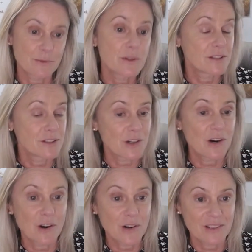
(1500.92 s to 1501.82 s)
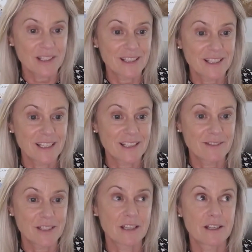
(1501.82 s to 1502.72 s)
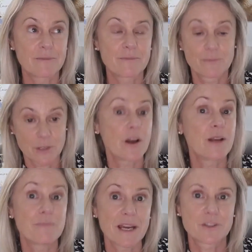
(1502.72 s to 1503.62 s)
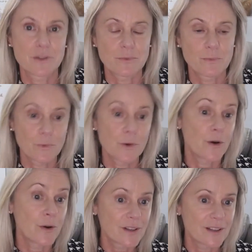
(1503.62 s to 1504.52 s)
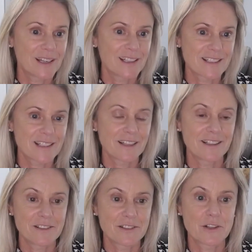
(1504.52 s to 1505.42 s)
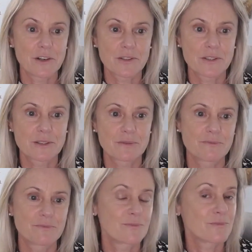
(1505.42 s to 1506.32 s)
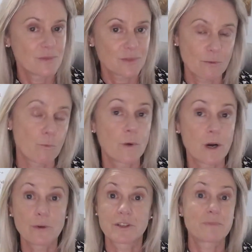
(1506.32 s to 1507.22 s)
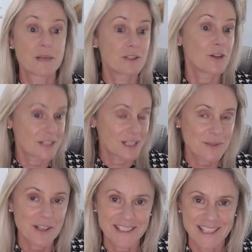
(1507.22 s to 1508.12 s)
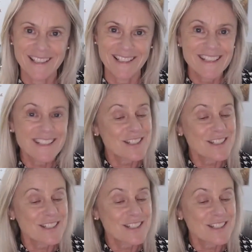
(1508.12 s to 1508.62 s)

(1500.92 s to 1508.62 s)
with the dog, and then they're going back to work, and suddenly the dog's world has been turned upside down again.